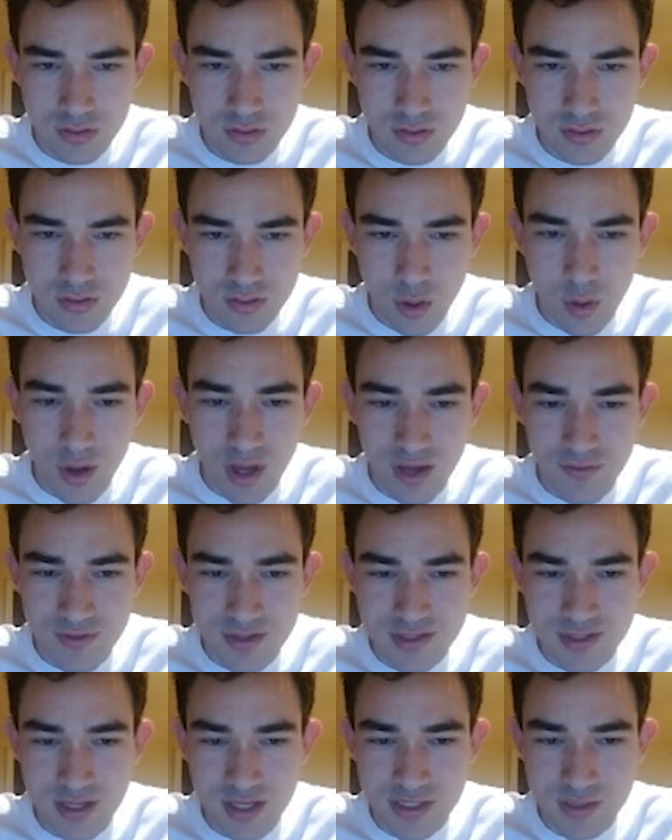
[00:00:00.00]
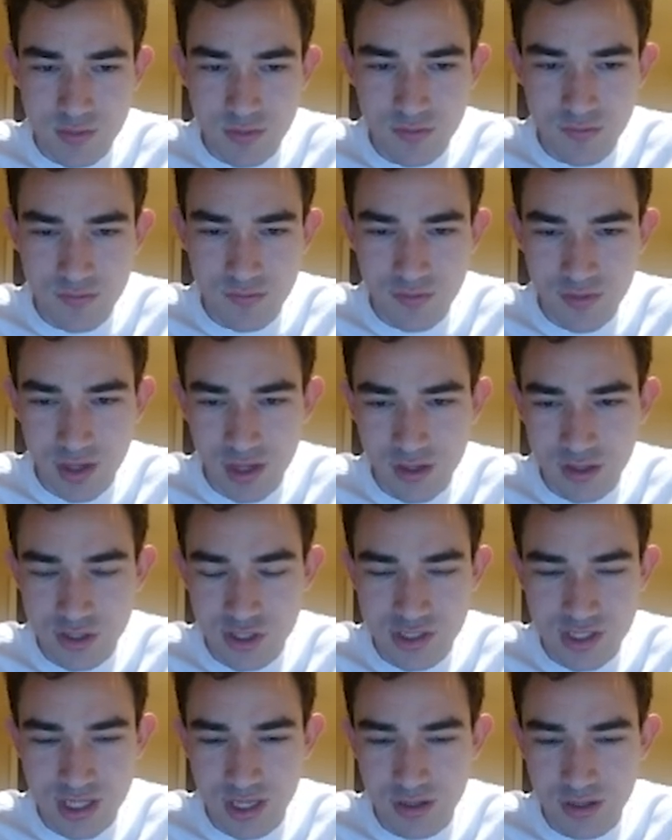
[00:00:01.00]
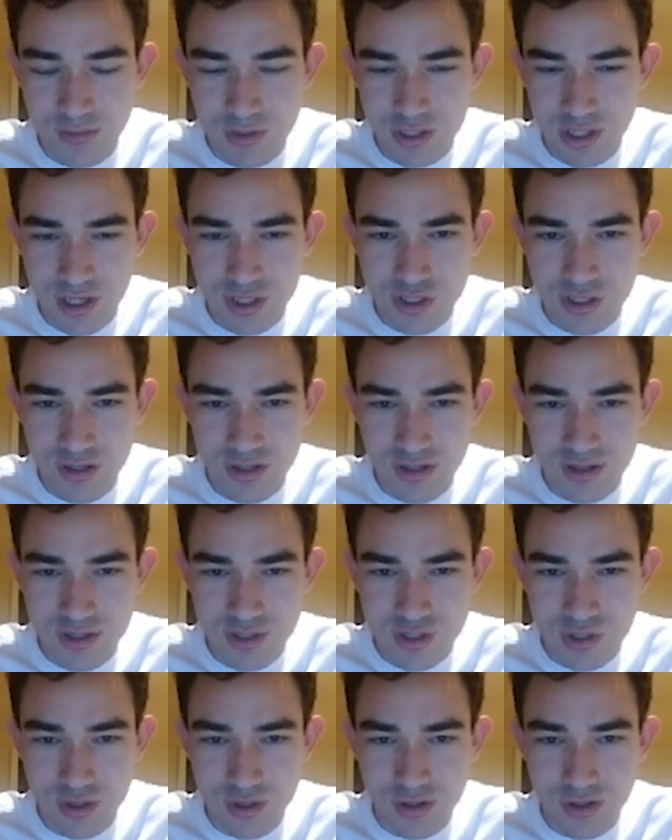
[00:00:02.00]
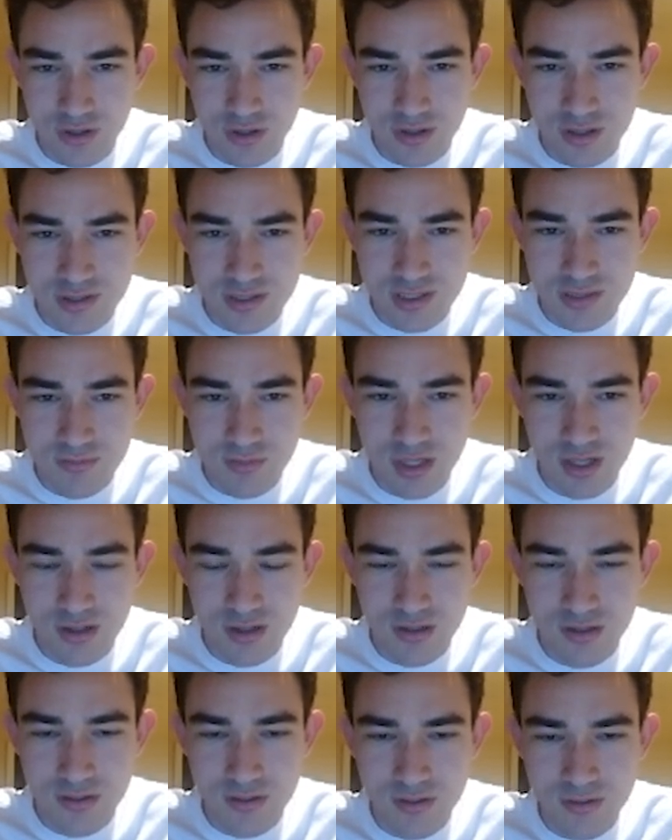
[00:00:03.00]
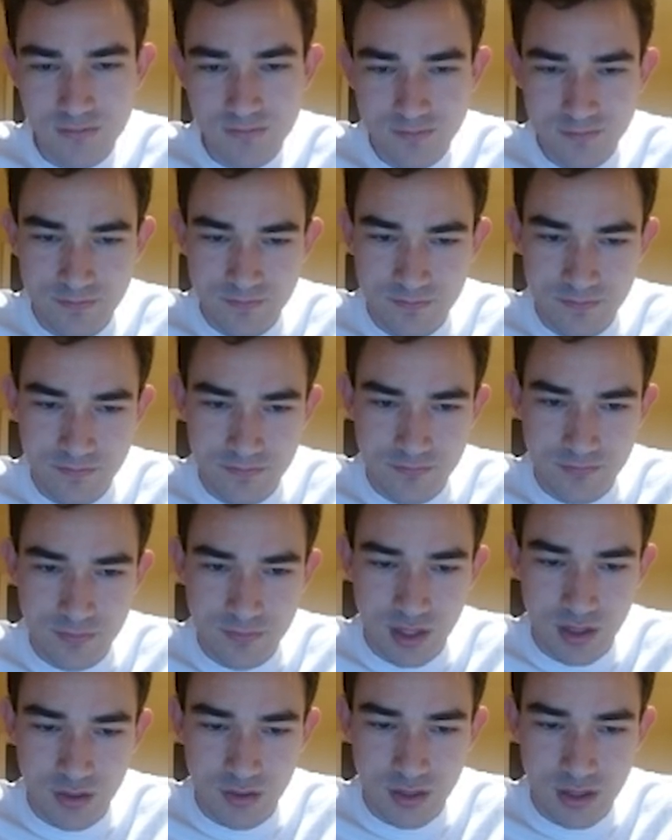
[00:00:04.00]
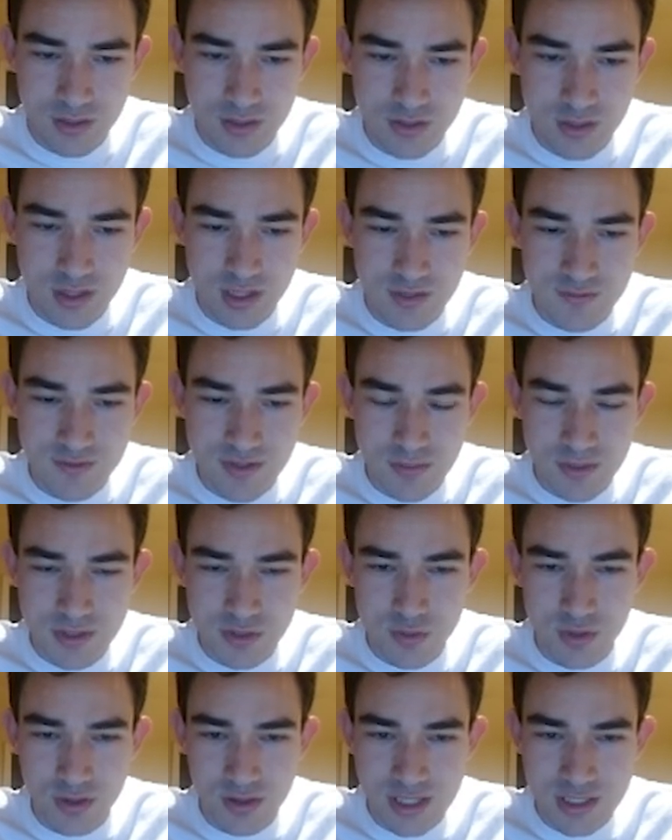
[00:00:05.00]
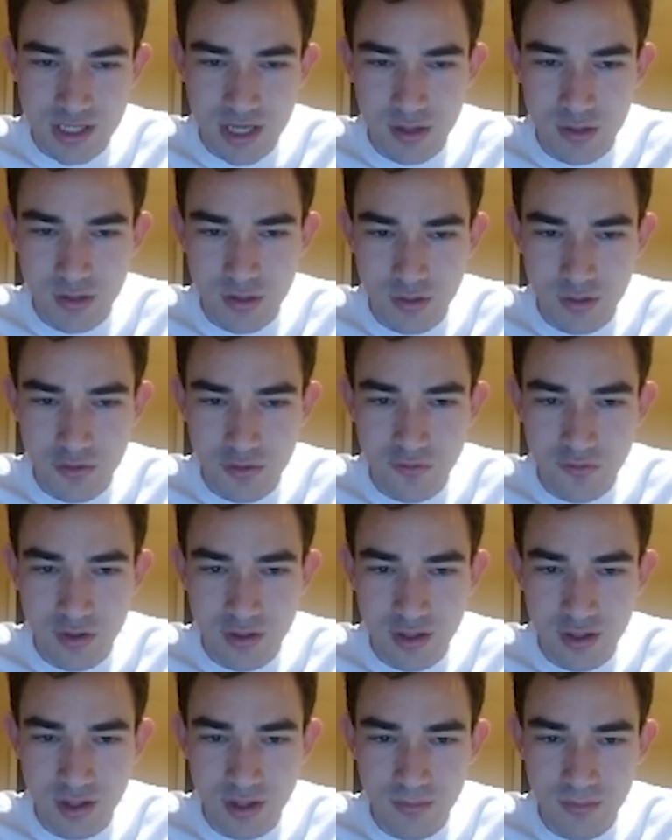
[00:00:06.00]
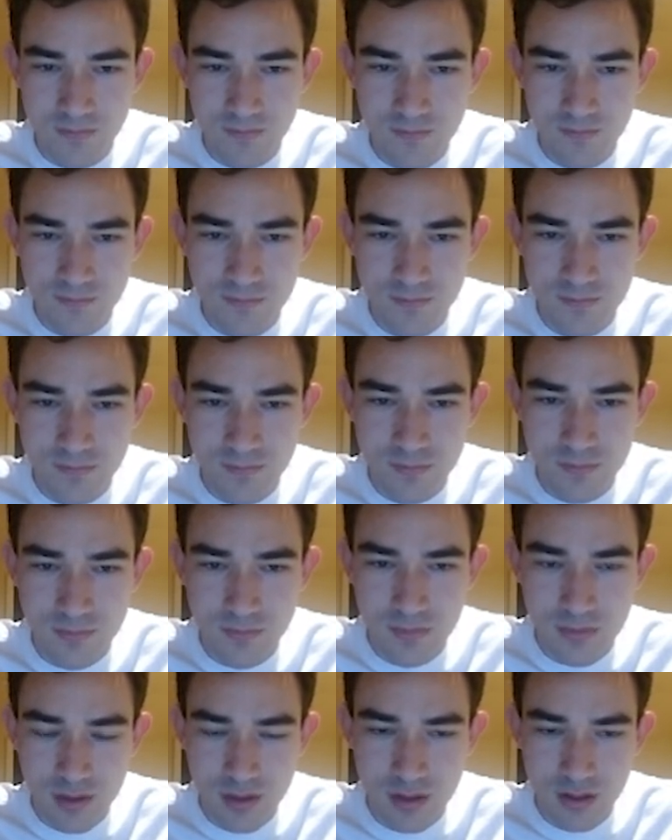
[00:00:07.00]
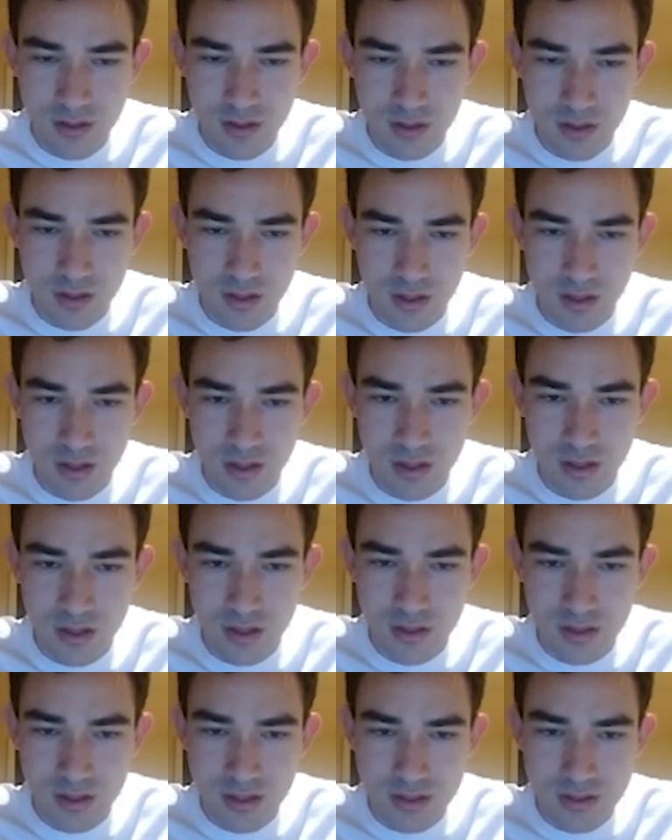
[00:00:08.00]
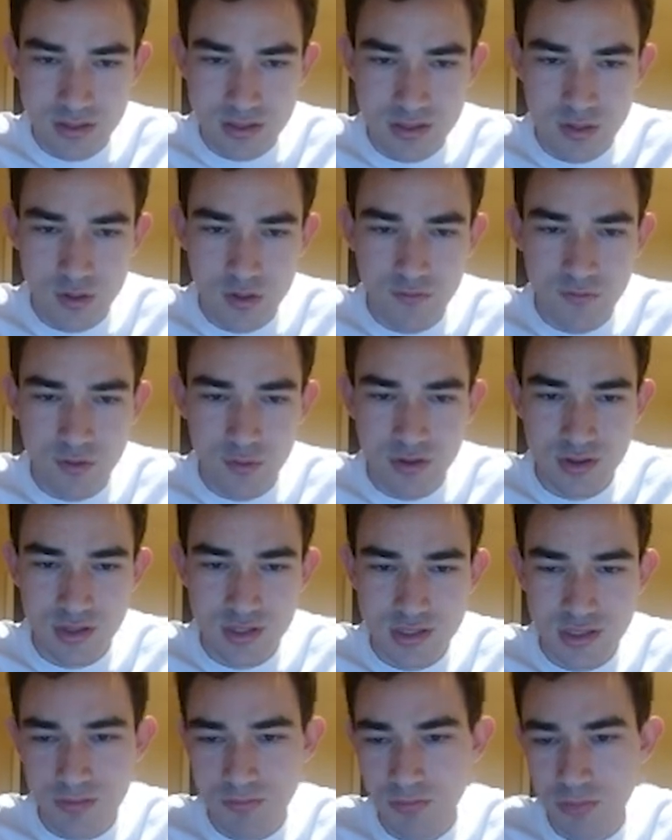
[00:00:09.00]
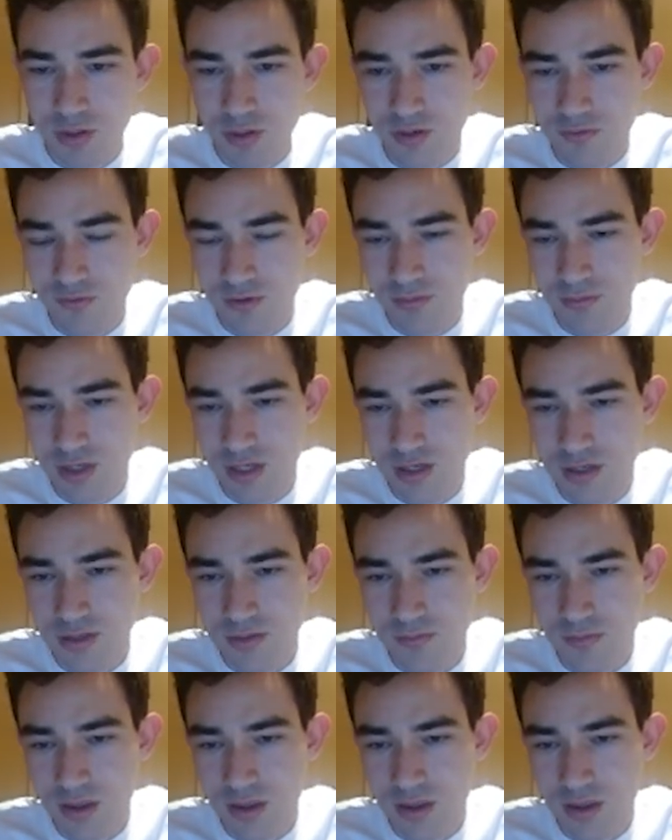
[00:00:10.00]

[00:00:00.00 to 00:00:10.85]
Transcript: Oh, I have this nice move. I could just take the bishop. I should have done this earlier, and this is made. Okay, so he gives up his queen. That's how you know you've won the game. And it's over with this beautiful mate.